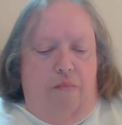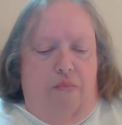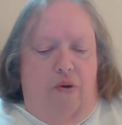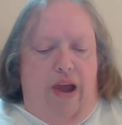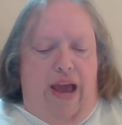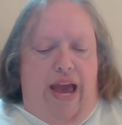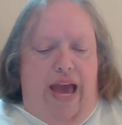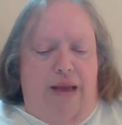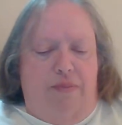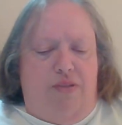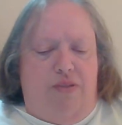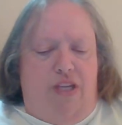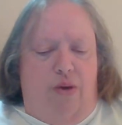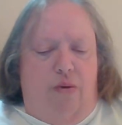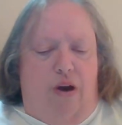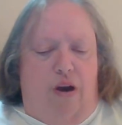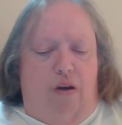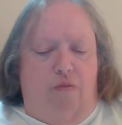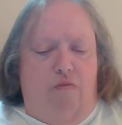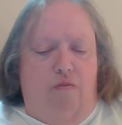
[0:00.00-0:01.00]
Perhaps you
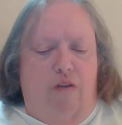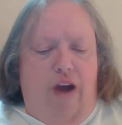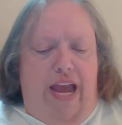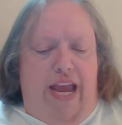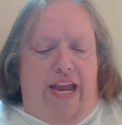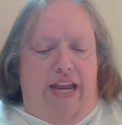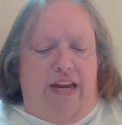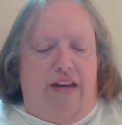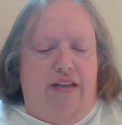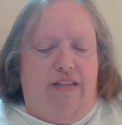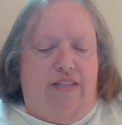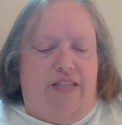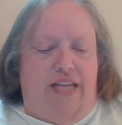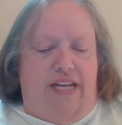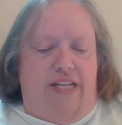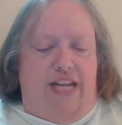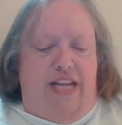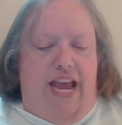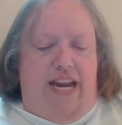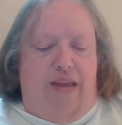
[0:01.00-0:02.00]
are right,
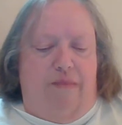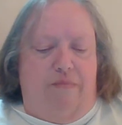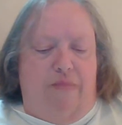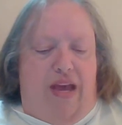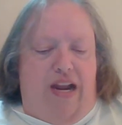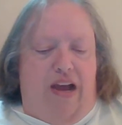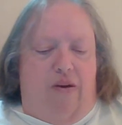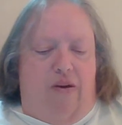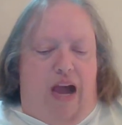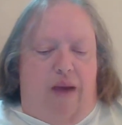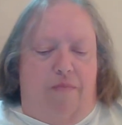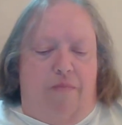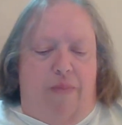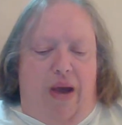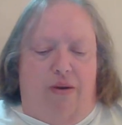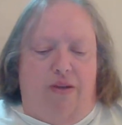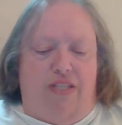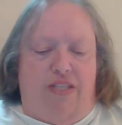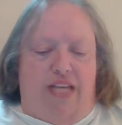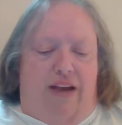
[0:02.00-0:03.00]
said Danny Meadow
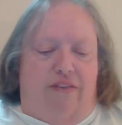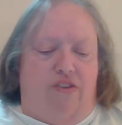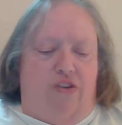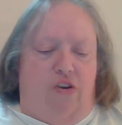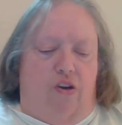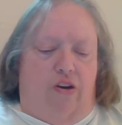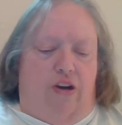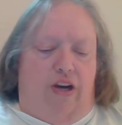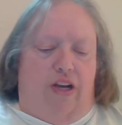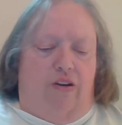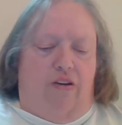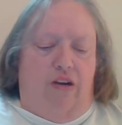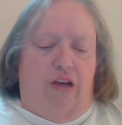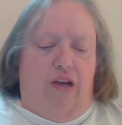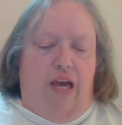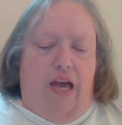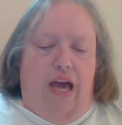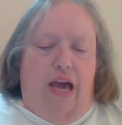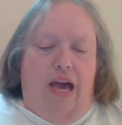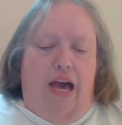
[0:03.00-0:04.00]
Mouse after a little.
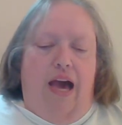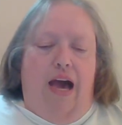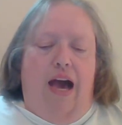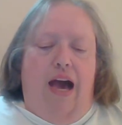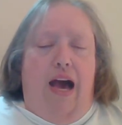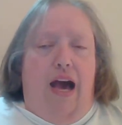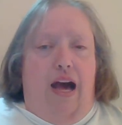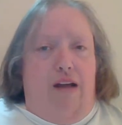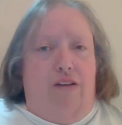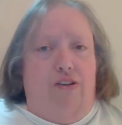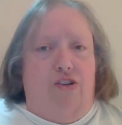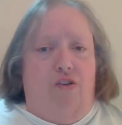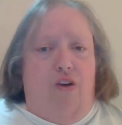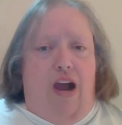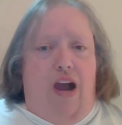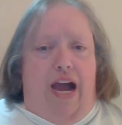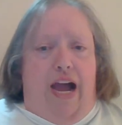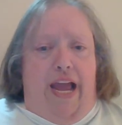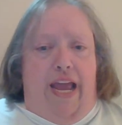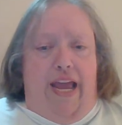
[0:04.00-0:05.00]
I'll
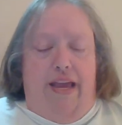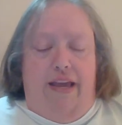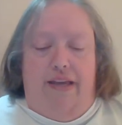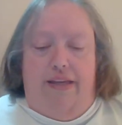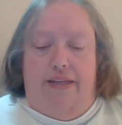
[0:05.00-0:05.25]
try.